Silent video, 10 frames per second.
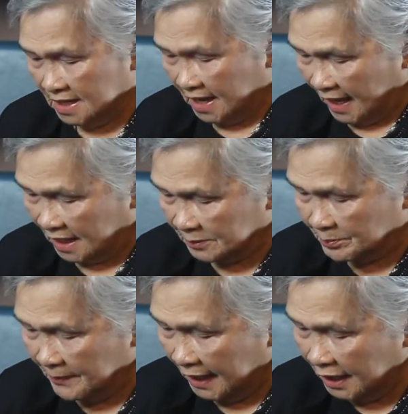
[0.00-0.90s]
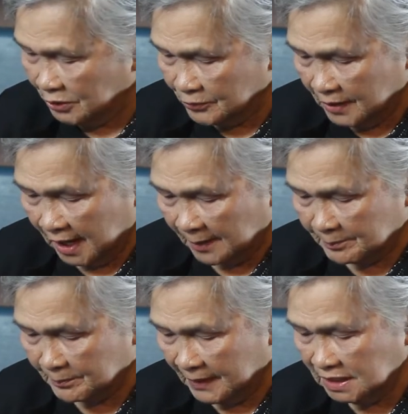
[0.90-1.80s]
and may you have
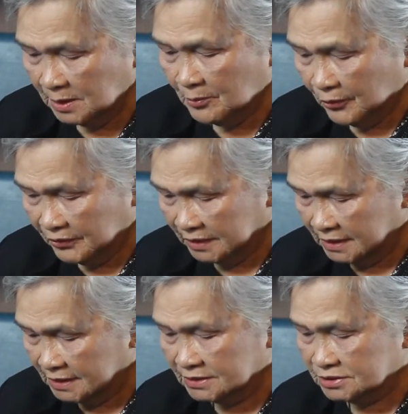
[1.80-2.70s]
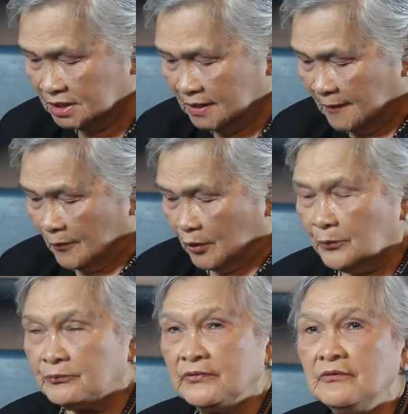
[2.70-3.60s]
many more years
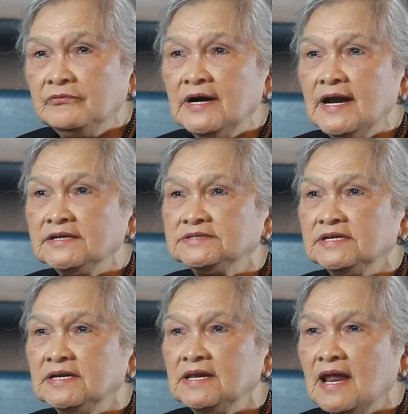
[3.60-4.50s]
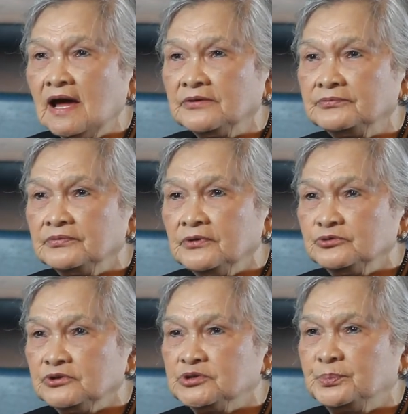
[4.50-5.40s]
of everlasting life
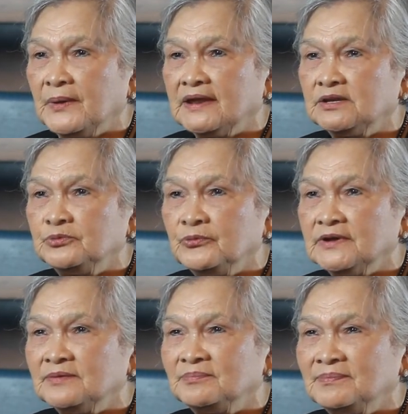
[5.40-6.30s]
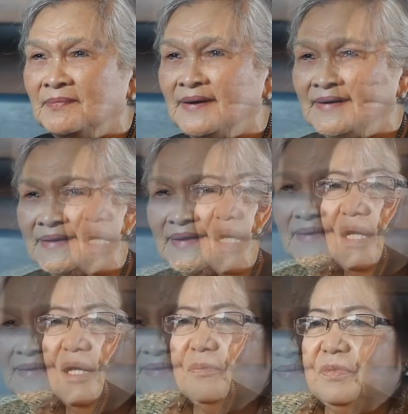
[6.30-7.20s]
spent with Bernie.
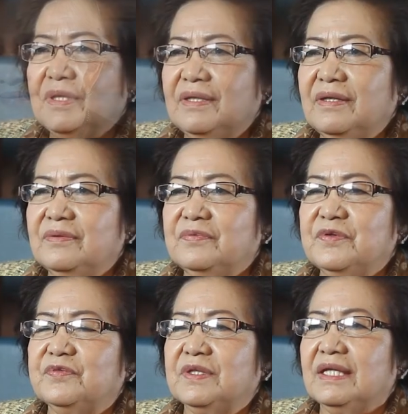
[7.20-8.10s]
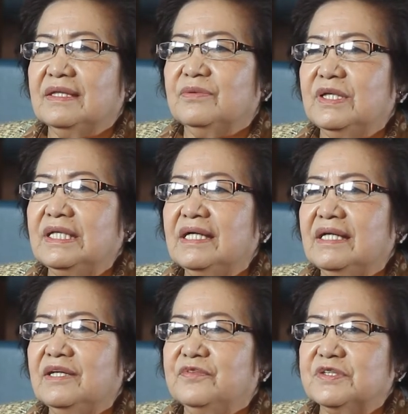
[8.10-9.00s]
Happy 50th wedding
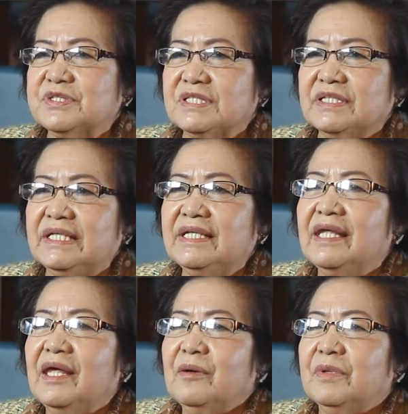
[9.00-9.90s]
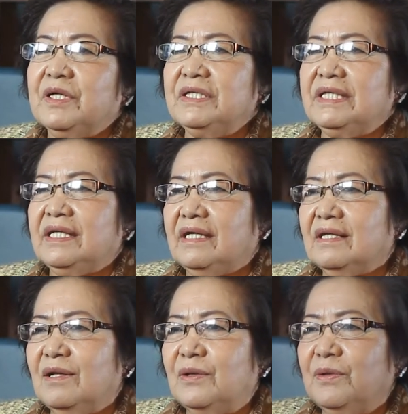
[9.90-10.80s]
anniversary, Bernie and
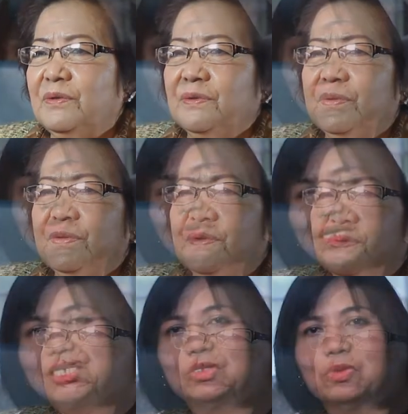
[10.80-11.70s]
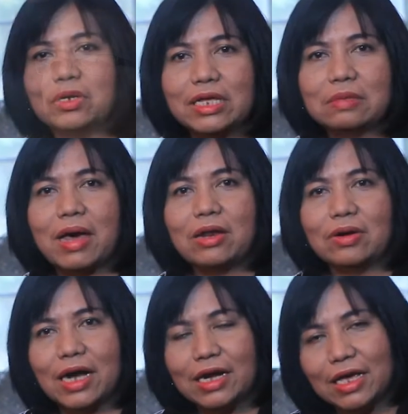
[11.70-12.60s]
Glo. Wish to greet
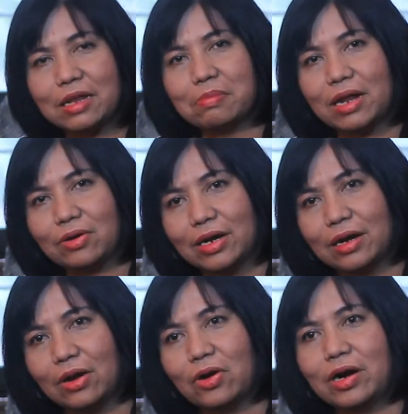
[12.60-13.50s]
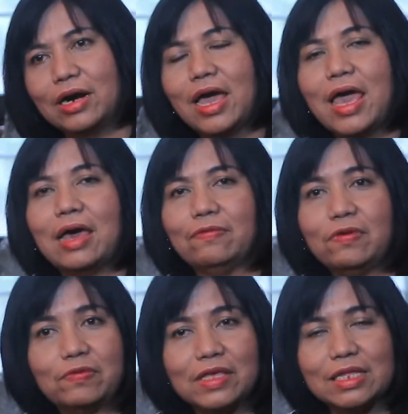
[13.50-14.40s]
Manong Narding and Manong Glor,
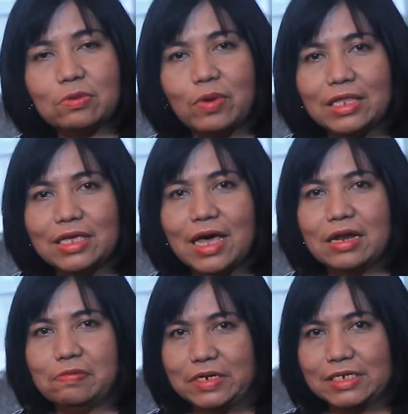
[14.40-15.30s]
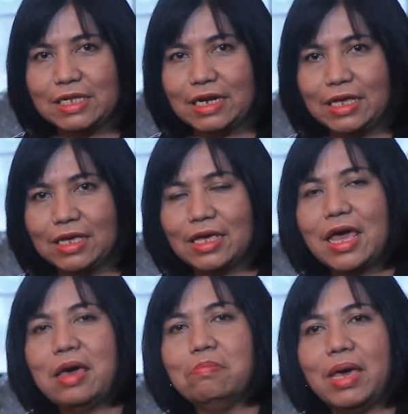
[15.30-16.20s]
50th wedding anniversary.
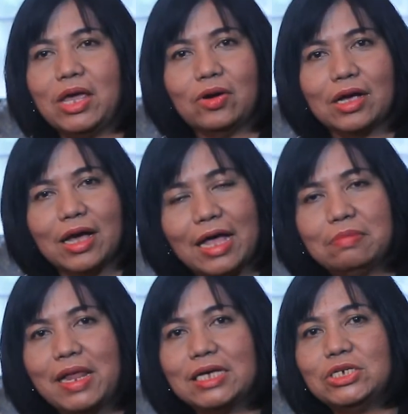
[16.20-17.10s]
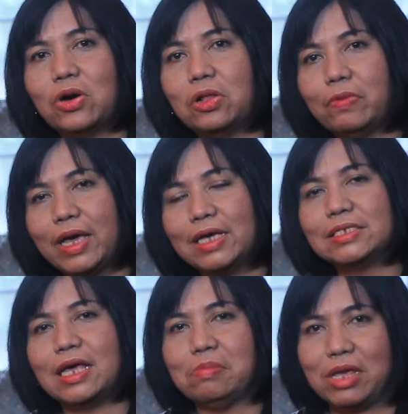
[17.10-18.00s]
May your God bless you
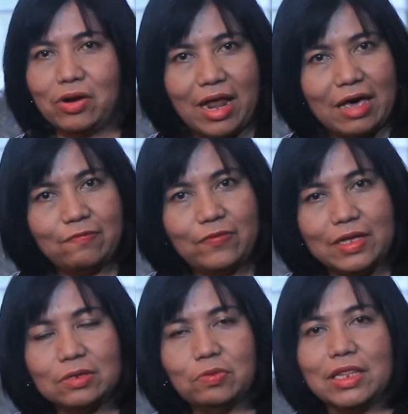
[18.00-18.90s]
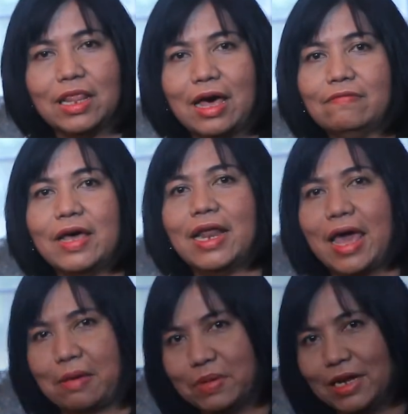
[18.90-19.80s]
always and may your life filled with love and
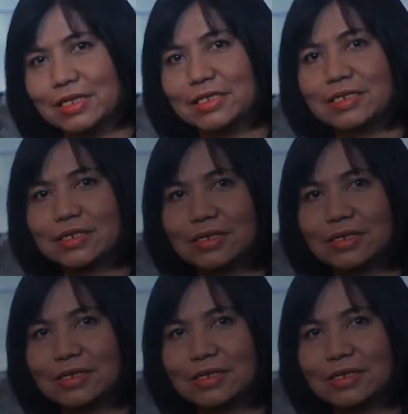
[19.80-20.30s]
happiness.